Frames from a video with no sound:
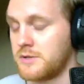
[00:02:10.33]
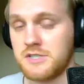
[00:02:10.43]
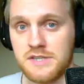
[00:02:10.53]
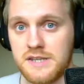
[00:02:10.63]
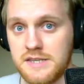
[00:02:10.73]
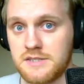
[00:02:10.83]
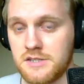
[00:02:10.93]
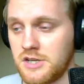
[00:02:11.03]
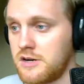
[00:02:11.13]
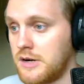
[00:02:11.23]
which is in
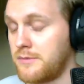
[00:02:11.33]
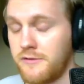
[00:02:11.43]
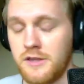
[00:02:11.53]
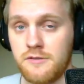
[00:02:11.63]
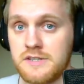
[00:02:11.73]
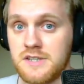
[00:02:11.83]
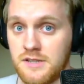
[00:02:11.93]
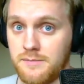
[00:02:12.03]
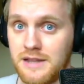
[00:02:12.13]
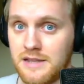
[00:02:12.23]
Eastern Europe, further east
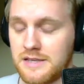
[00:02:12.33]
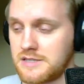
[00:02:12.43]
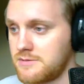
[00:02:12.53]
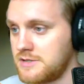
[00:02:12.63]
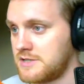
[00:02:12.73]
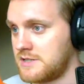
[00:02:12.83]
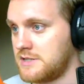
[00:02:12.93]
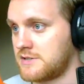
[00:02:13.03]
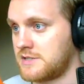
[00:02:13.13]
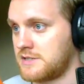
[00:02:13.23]
in the Middle East, which is an
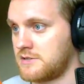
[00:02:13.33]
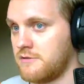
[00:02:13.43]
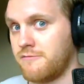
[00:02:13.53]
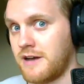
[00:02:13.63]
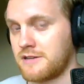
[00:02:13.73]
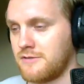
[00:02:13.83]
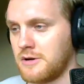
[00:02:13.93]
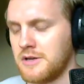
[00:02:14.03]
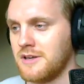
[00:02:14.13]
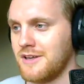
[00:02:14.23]
interesting sort of fact
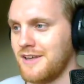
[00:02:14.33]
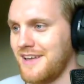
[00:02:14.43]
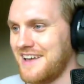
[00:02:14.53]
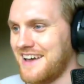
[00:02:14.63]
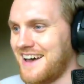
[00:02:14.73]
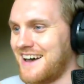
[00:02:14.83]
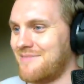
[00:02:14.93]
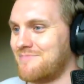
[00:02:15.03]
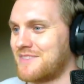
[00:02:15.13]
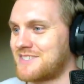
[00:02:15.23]
for you.
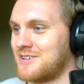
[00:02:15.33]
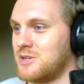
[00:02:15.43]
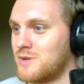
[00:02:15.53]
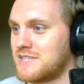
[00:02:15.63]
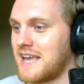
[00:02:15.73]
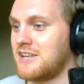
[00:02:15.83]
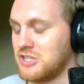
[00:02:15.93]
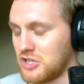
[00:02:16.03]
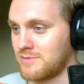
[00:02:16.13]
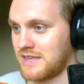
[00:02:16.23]
So you
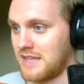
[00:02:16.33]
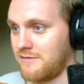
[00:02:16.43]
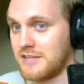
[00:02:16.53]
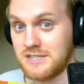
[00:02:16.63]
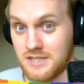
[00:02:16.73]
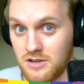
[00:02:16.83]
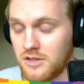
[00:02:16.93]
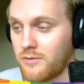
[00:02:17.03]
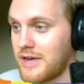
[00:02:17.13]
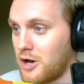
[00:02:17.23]
ascend up the elevator, the
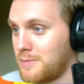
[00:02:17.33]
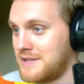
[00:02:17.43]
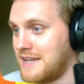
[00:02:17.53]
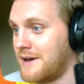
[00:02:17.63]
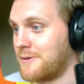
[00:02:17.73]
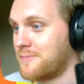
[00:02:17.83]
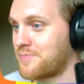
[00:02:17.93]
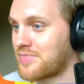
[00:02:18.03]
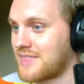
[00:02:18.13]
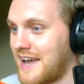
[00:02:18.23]
only way up and down.
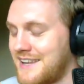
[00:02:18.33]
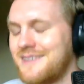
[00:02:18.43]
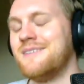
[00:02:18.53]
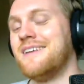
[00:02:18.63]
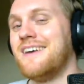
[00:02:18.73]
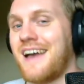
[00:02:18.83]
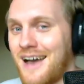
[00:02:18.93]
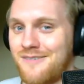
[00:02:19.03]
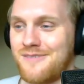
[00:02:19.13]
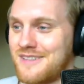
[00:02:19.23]
I didn't
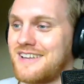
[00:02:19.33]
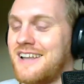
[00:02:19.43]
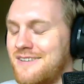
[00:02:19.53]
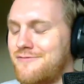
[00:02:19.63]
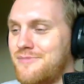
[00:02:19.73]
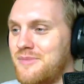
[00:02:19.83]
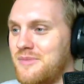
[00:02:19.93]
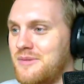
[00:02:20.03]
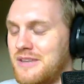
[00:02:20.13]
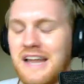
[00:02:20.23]

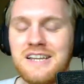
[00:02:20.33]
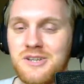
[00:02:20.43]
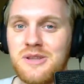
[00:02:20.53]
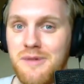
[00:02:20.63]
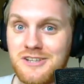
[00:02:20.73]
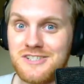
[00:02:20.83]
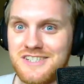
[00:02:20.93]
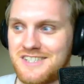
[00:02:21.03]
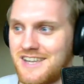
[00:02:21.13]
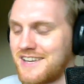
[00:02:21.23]
do an
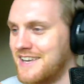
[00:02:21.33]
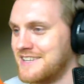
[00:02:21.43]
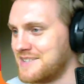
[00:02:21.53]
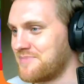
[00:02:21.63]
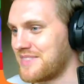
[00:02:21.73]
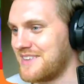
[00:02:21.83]
emergency staircase.